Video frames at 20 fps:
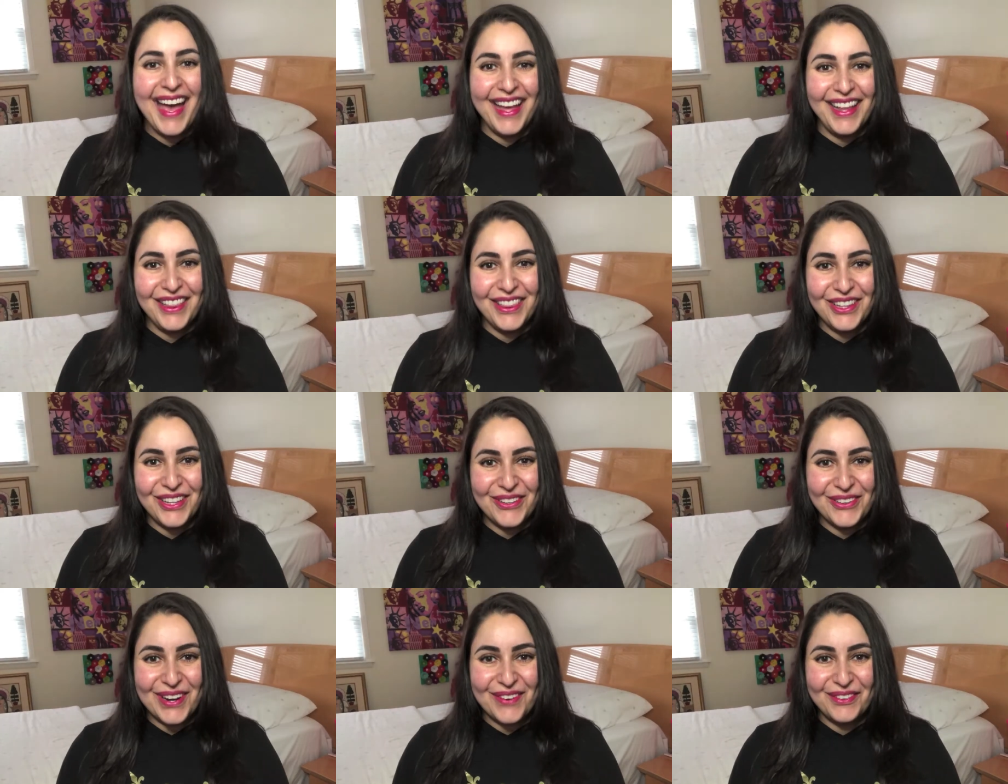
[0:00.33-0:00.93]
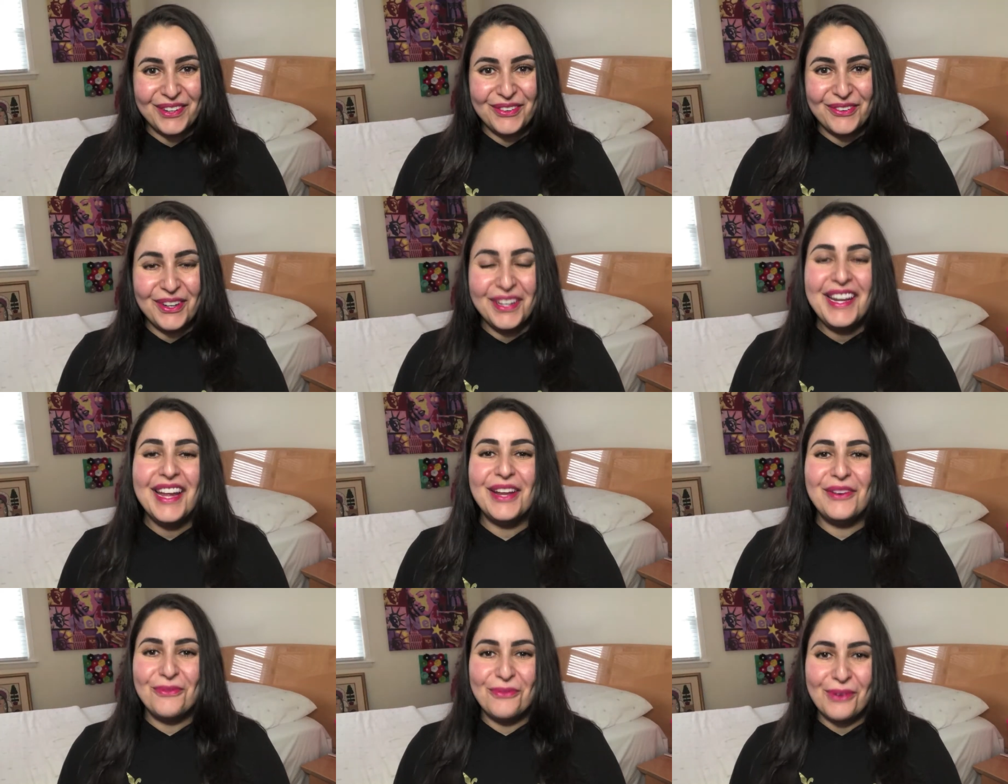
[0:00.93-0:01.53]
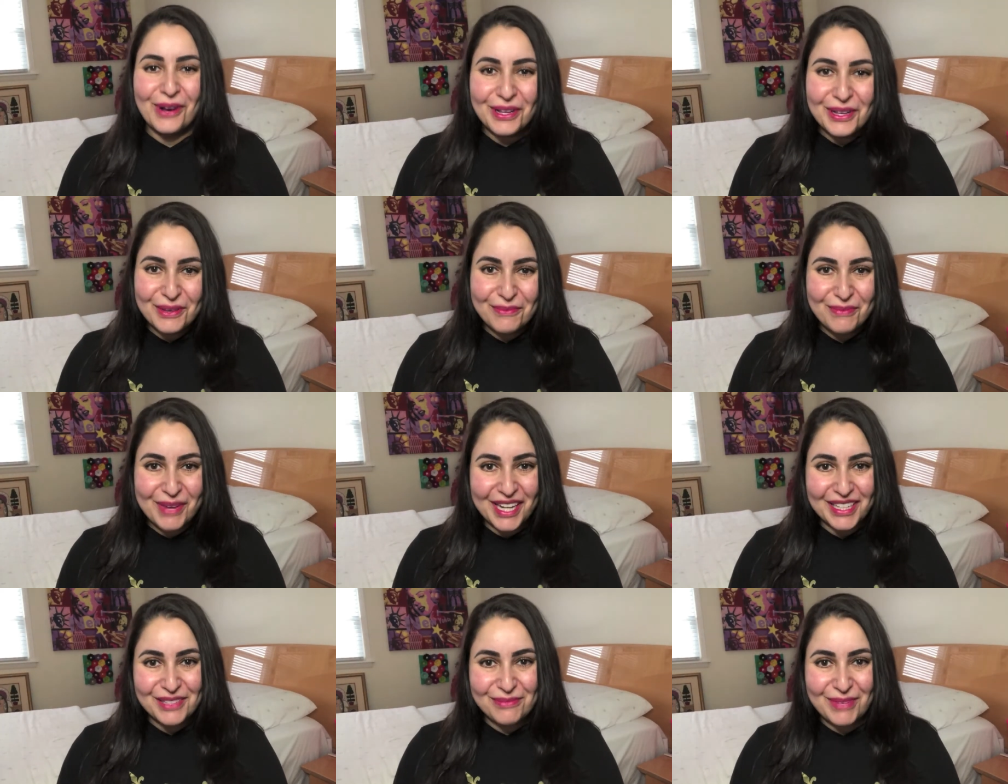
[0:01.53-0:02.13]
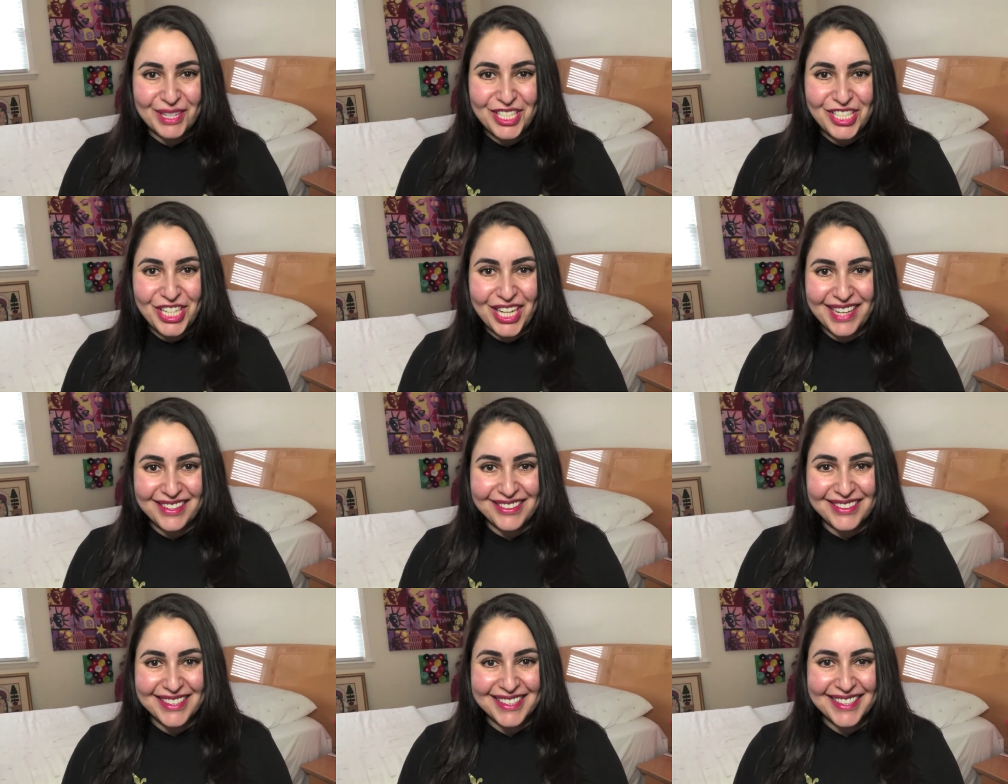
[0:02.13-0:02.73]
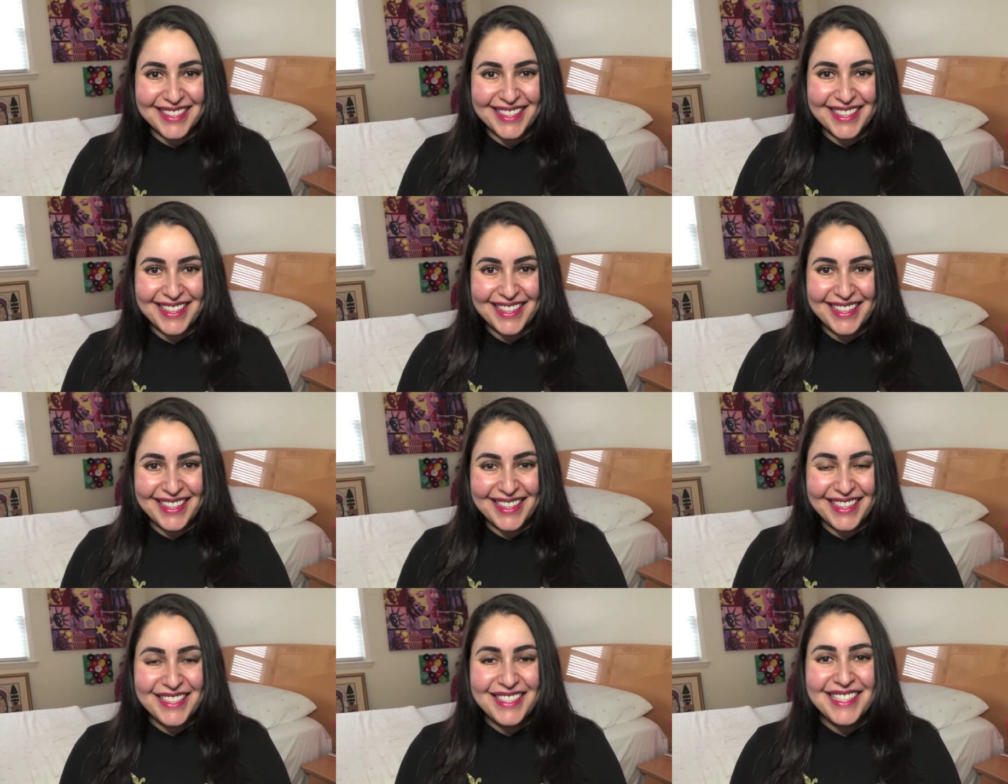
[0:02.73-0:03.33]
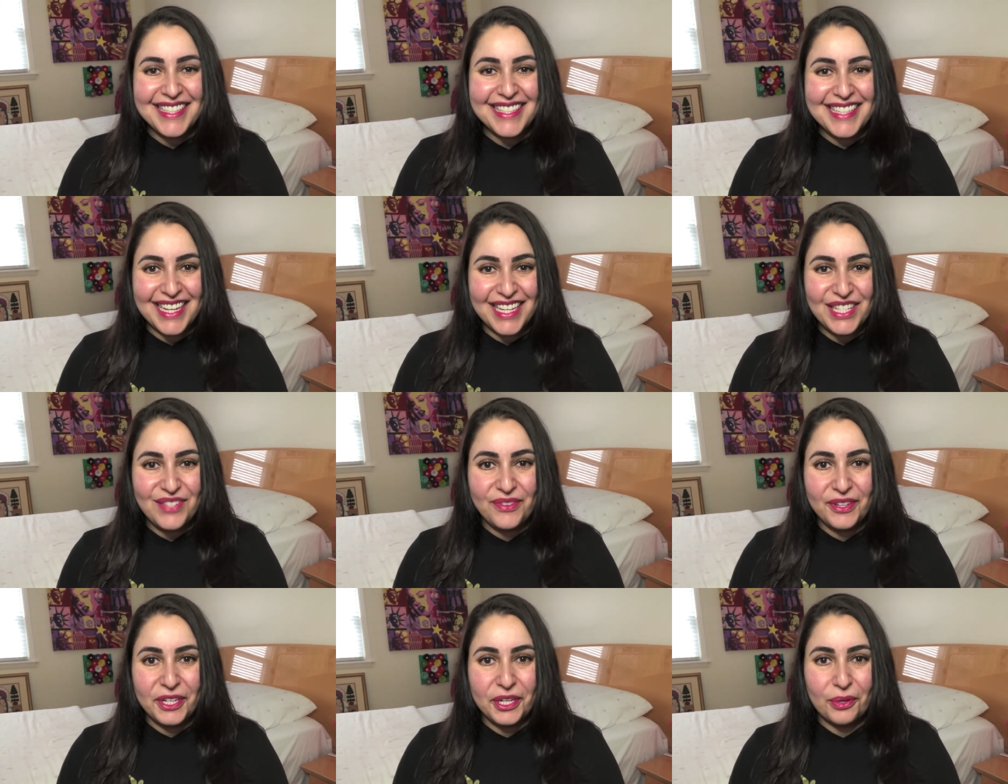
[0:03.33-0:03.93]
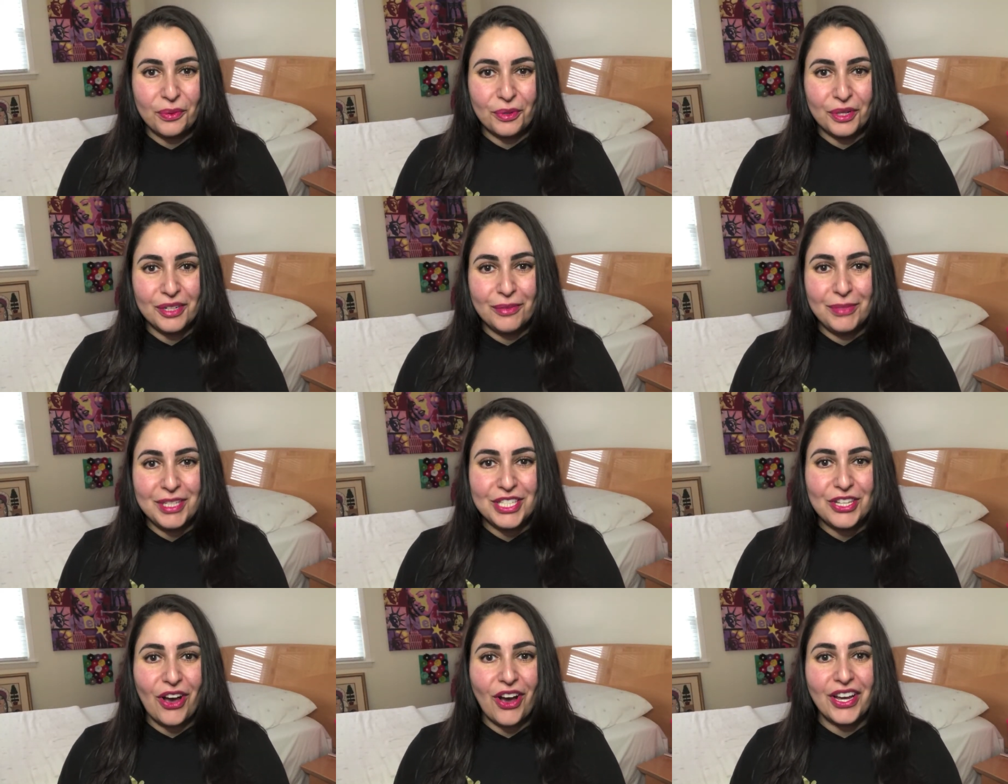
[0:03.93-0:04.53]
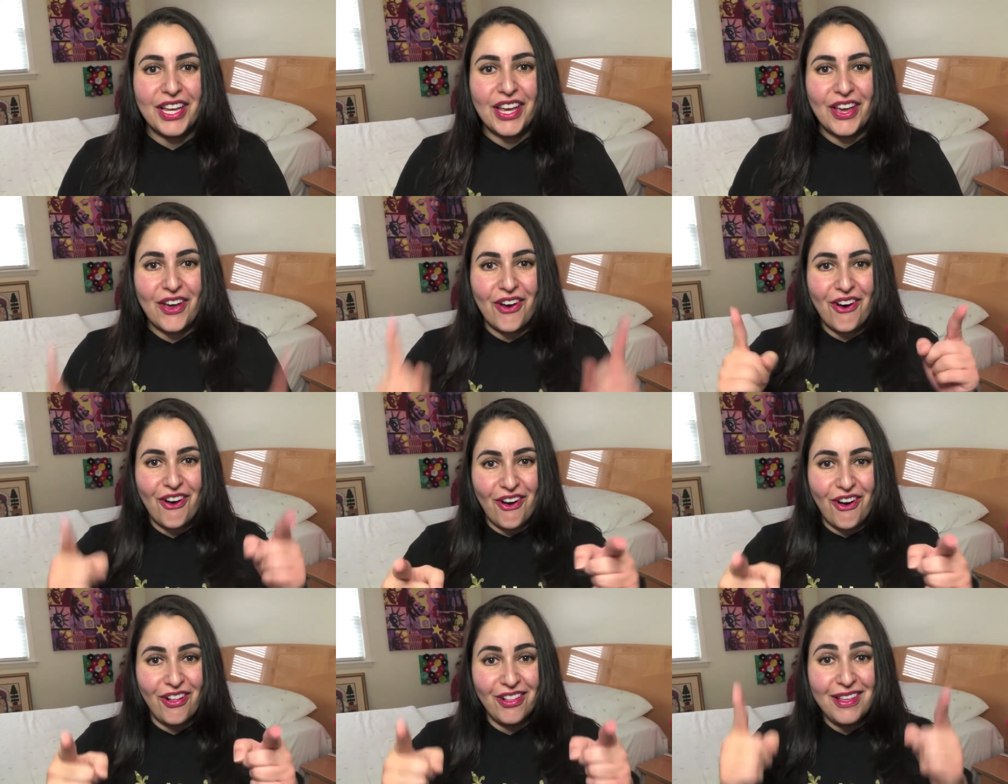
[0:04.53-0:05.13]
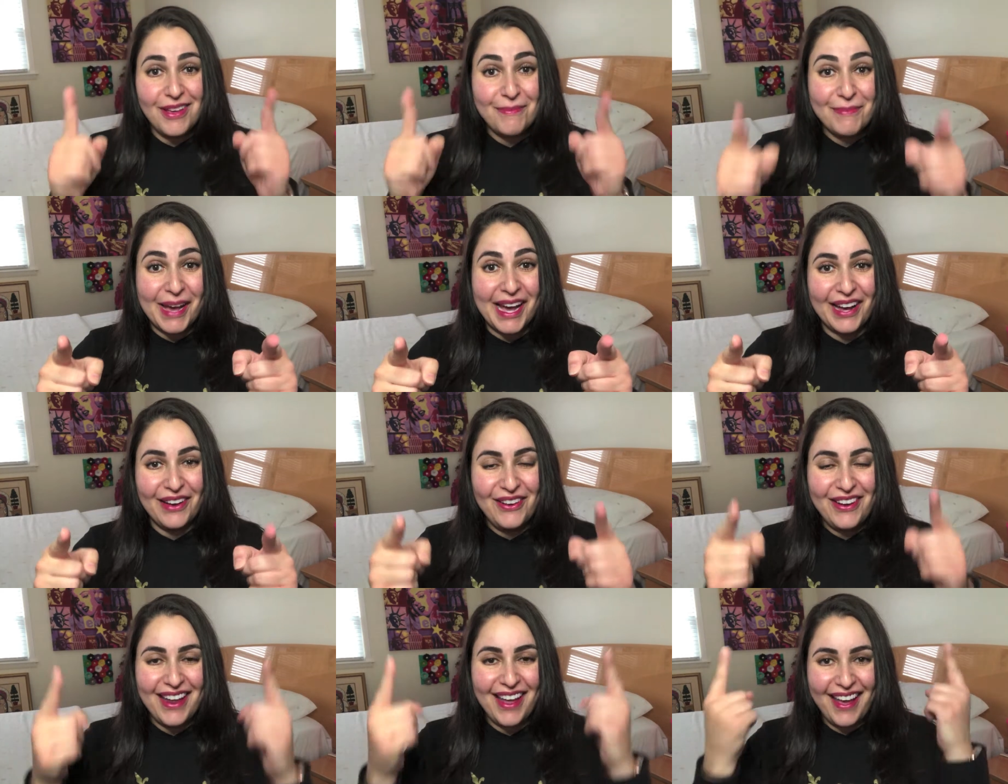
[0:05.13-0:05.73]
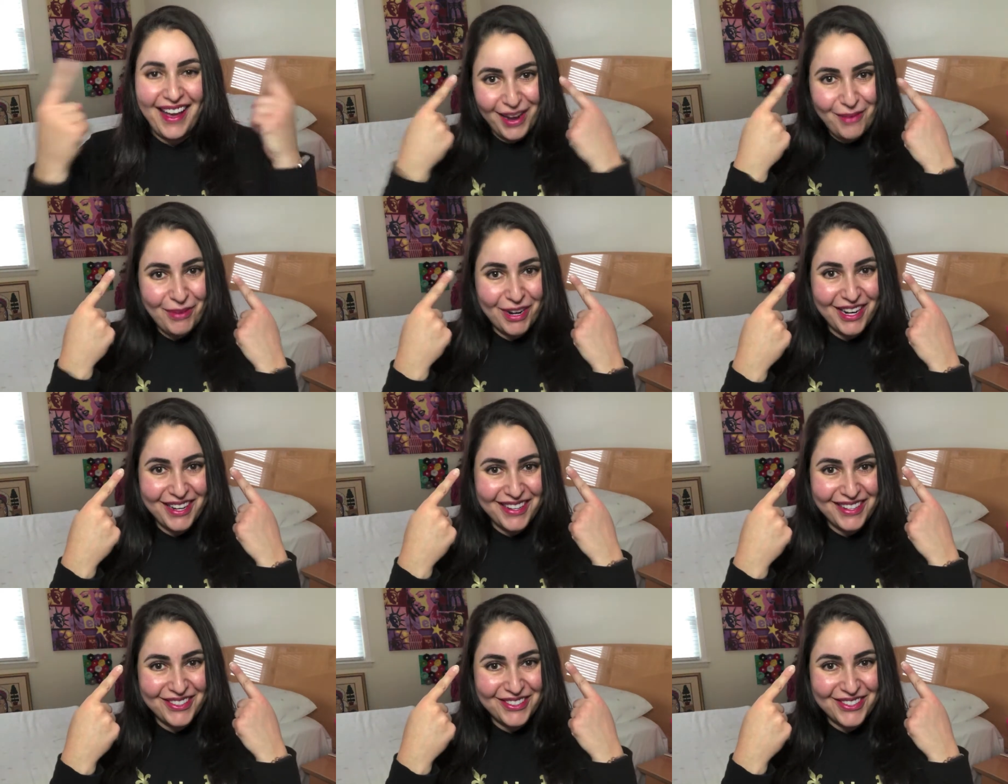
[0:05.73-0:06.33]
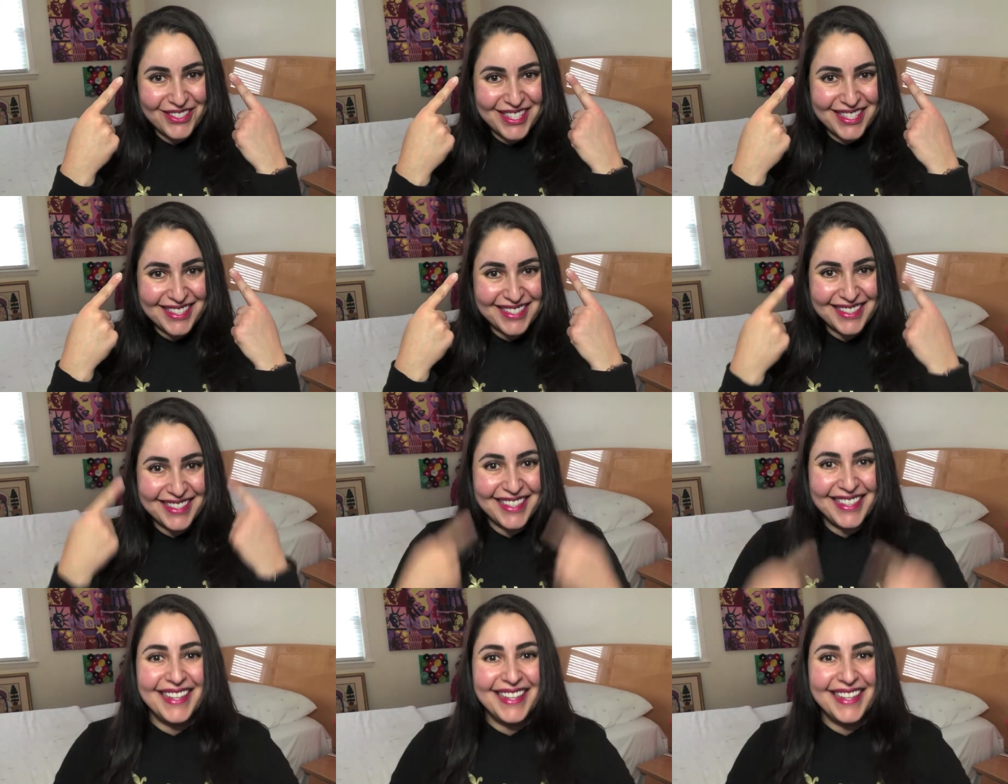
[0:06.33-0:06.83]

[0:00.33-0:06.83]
Hello everyone and welcome back to my channel. In today's video we're going to be talking all about eyebrows.